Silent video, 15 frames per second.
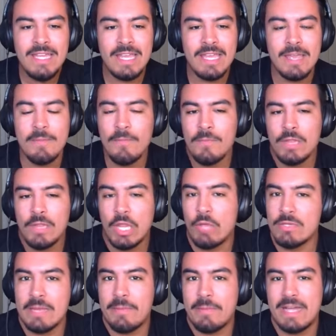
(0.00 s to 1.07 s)
him
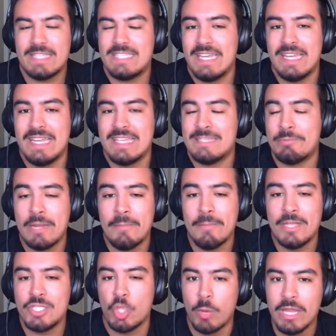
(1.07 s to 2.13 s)
losing by 10 is pretty
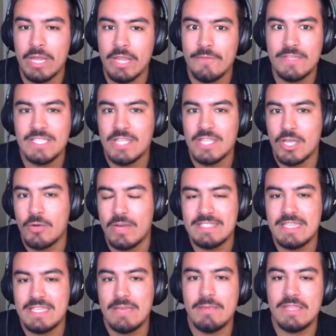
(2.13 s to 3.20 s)
much irrelevant in the grand
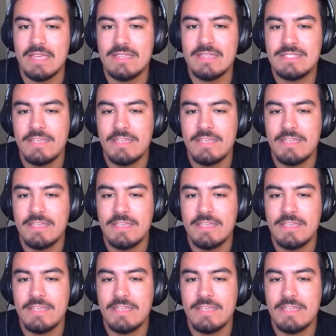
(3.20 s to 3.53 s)
scheme of things.